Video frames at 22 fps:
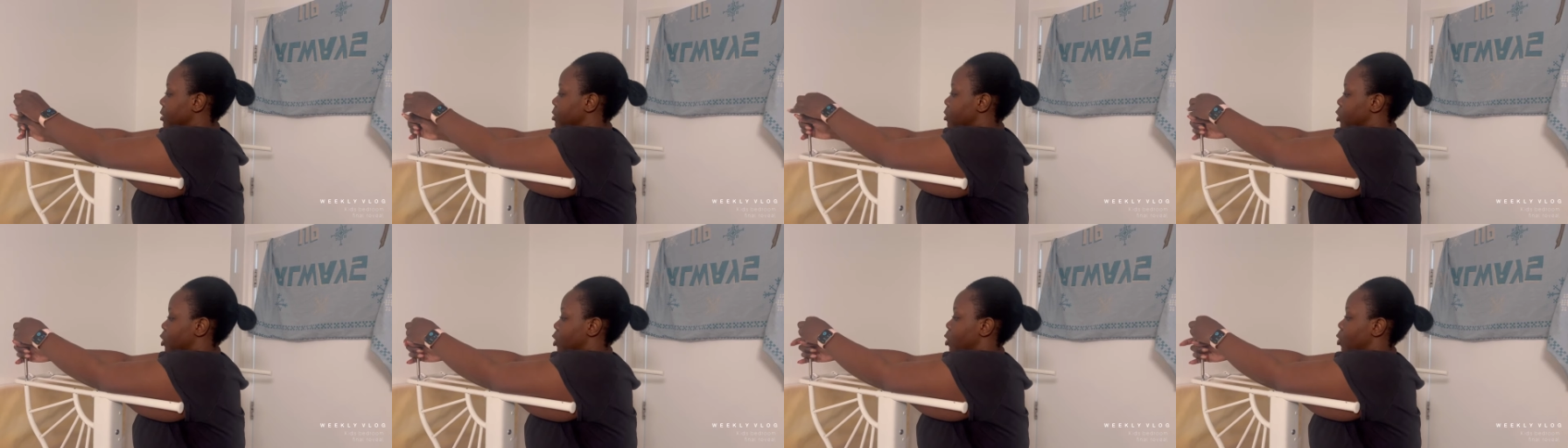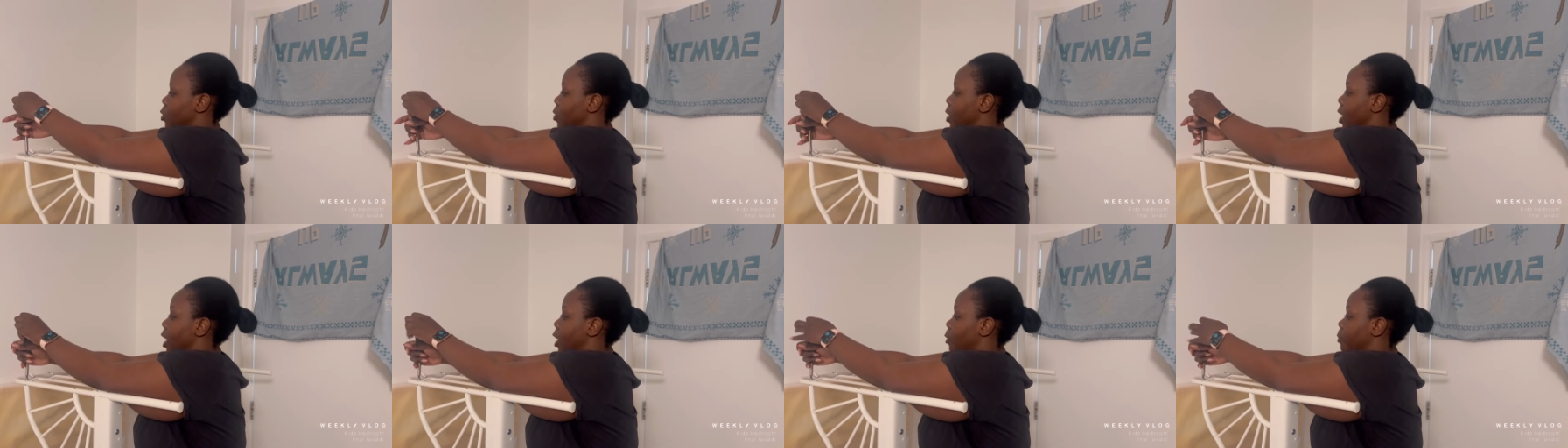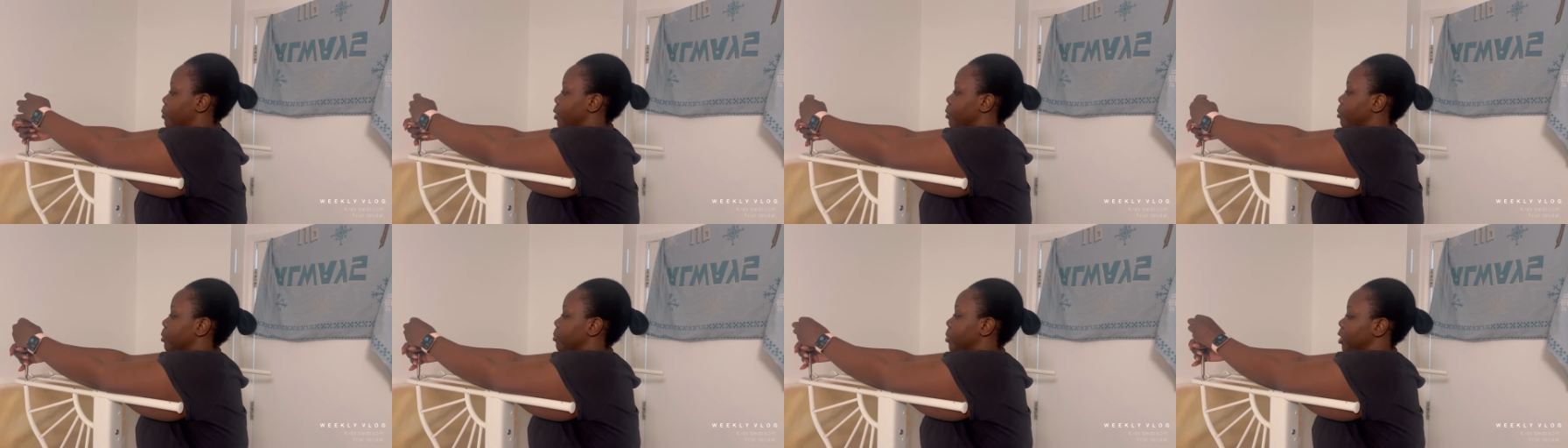So I'll
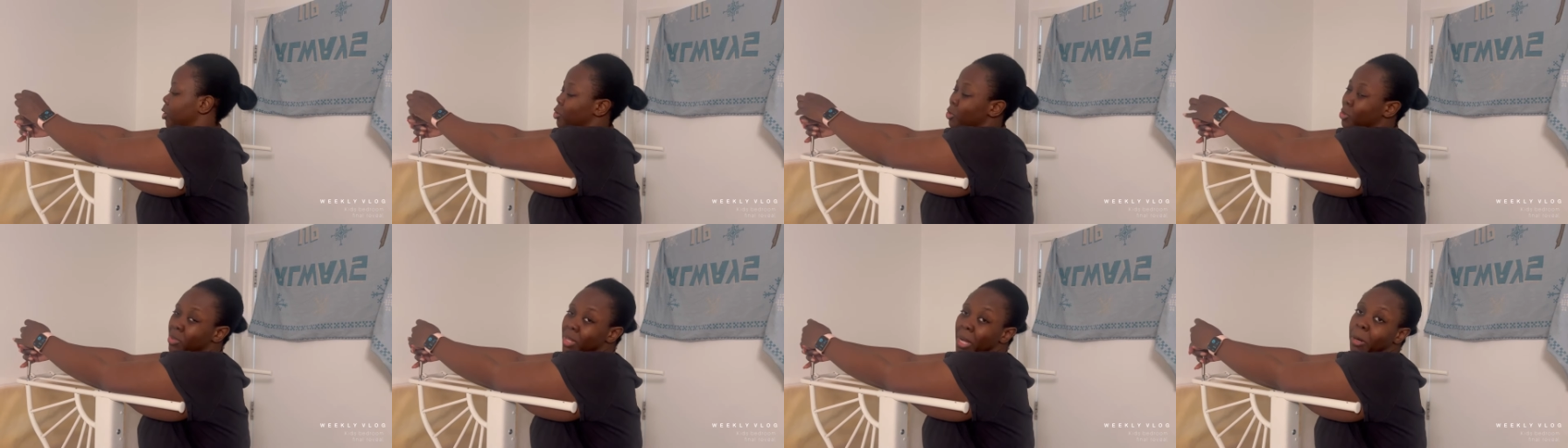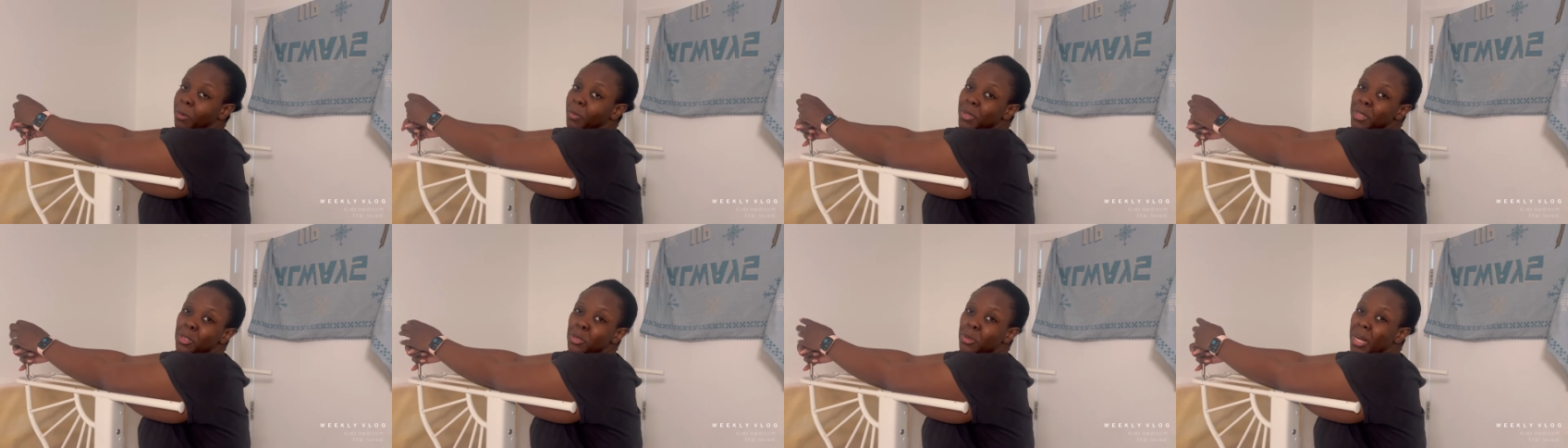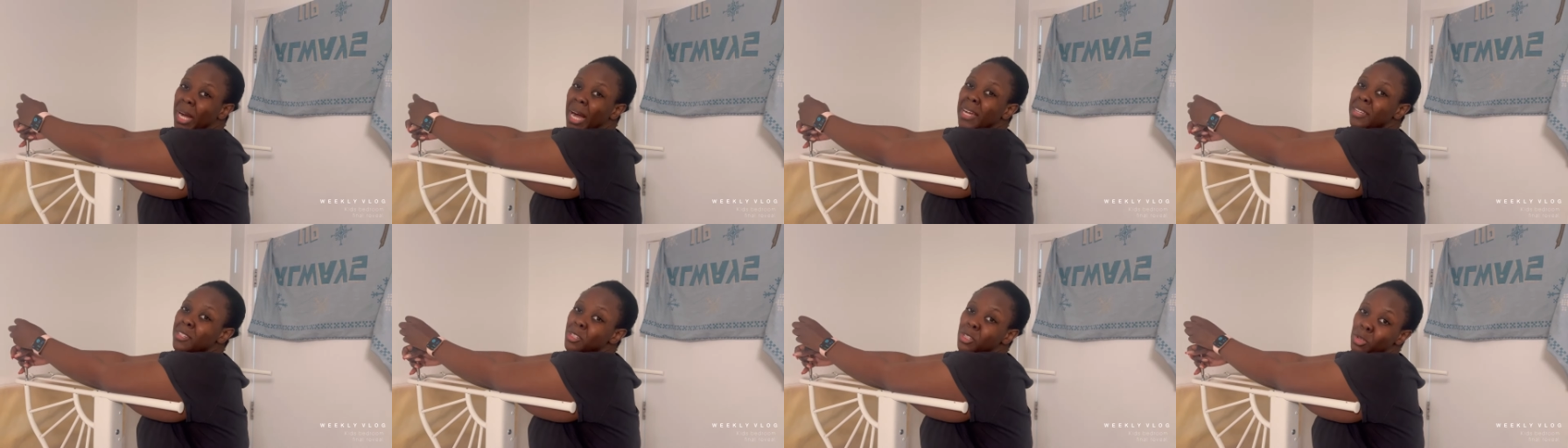probably do that with you
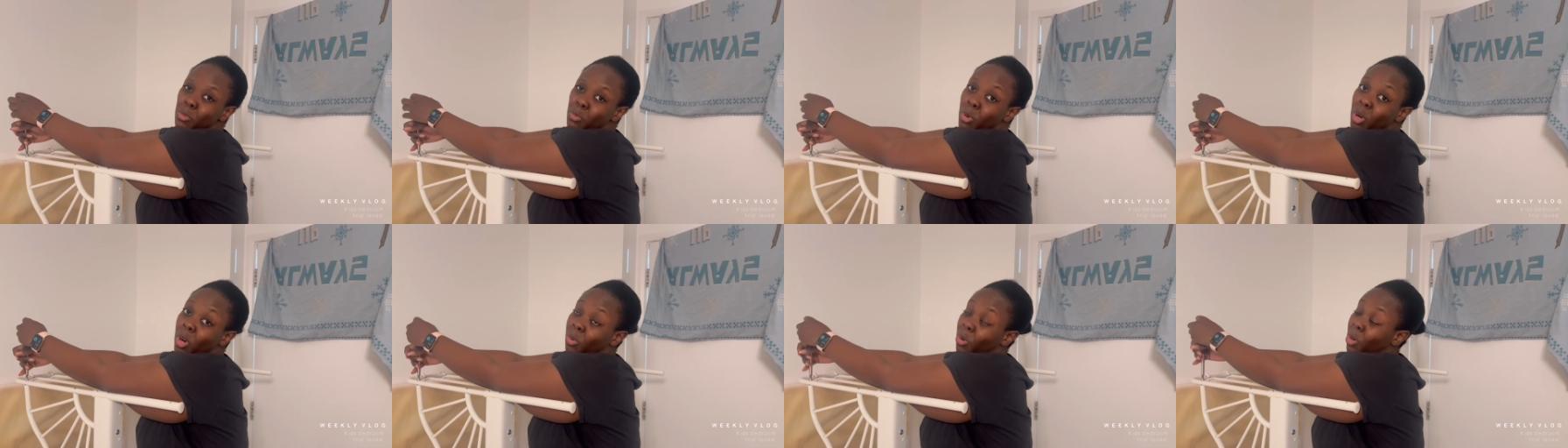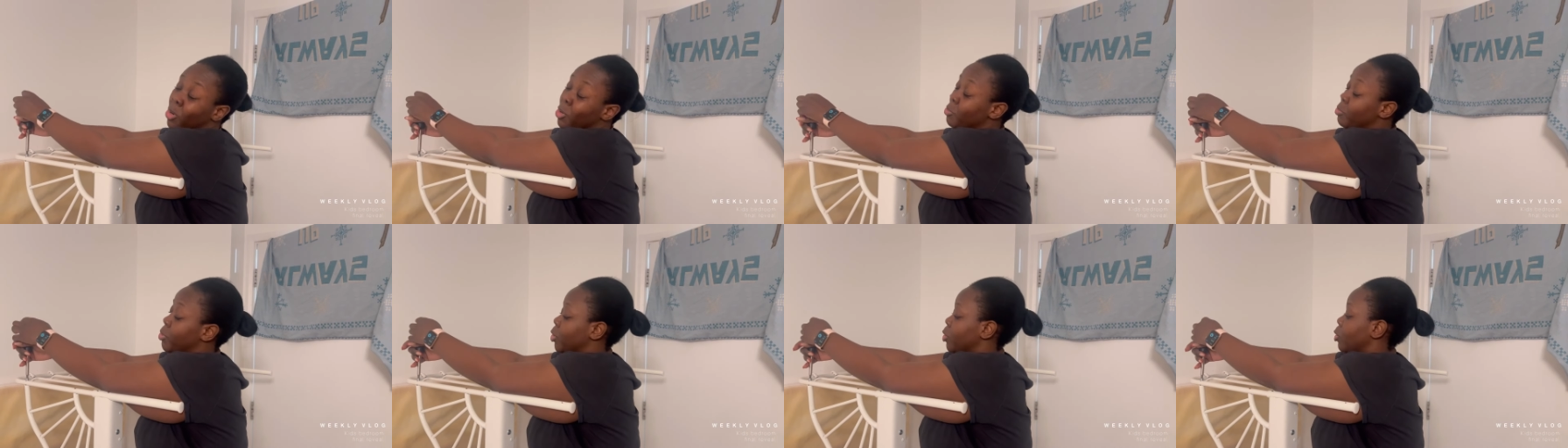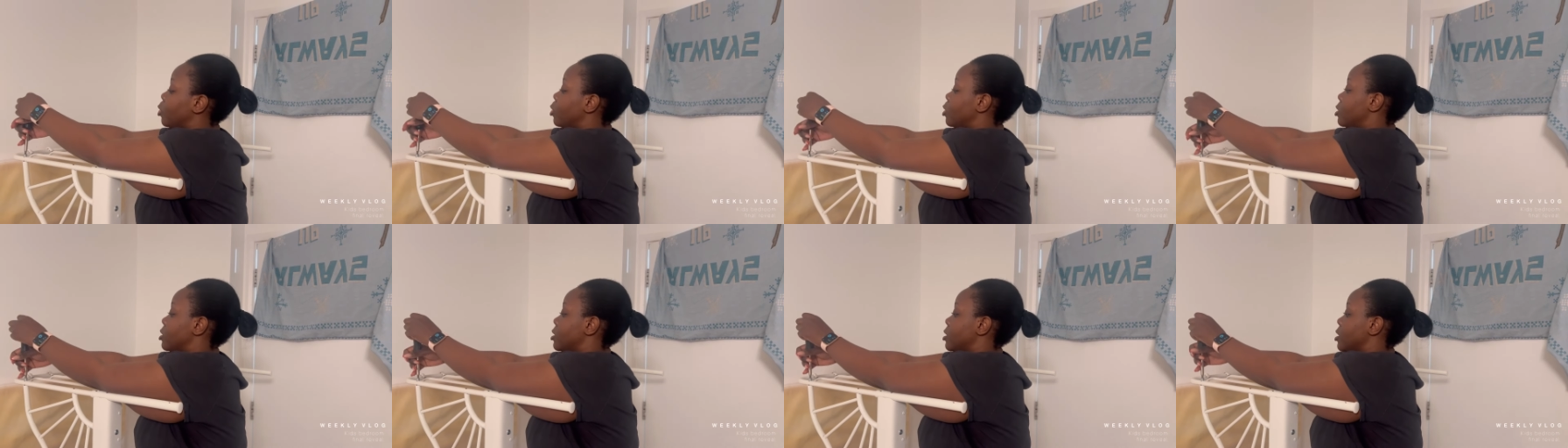guys tomorrow
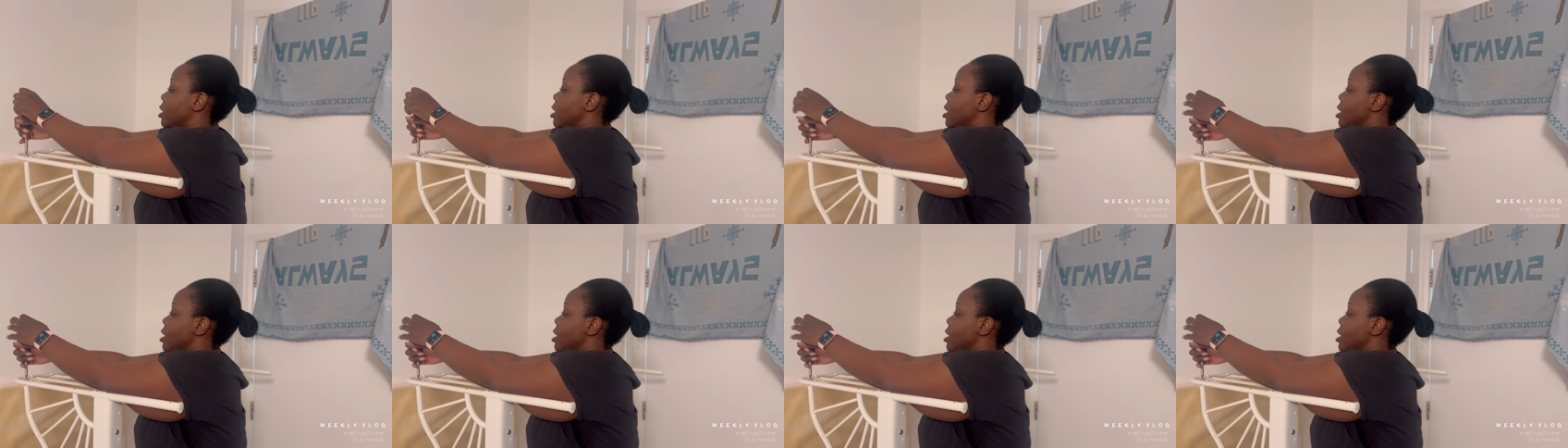because